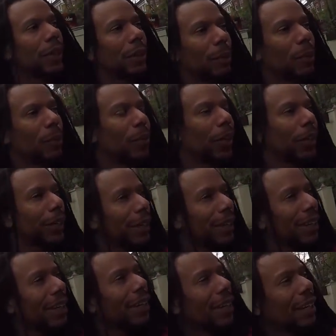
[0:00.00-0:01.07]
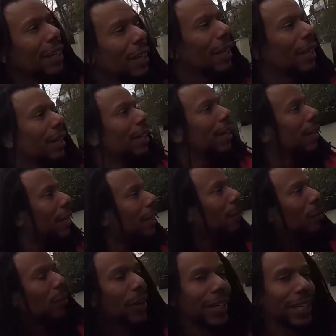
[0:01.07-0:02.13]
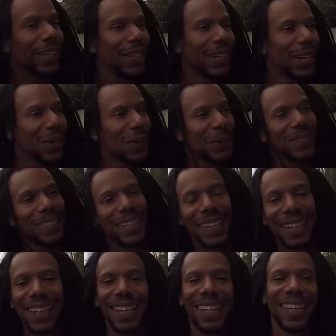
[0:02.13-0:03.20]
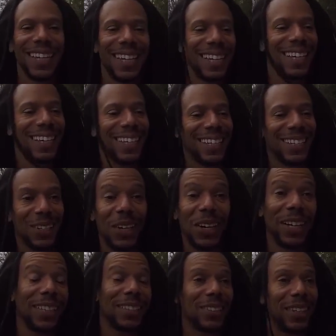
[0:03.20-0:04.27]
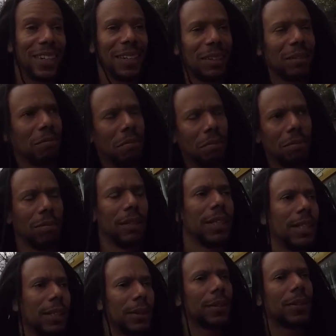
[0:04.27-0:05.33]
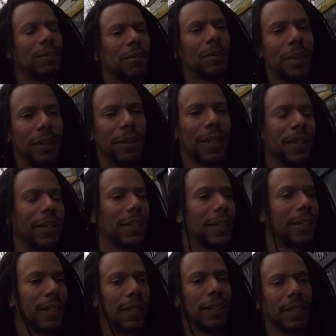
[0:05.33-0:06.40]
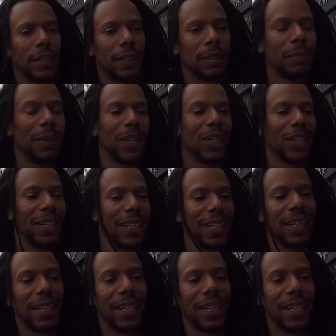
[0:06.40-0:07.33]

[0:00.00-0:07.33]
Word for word: I'm already, I'm already in the lowest gear highest gear, Shove the way around. It's been early.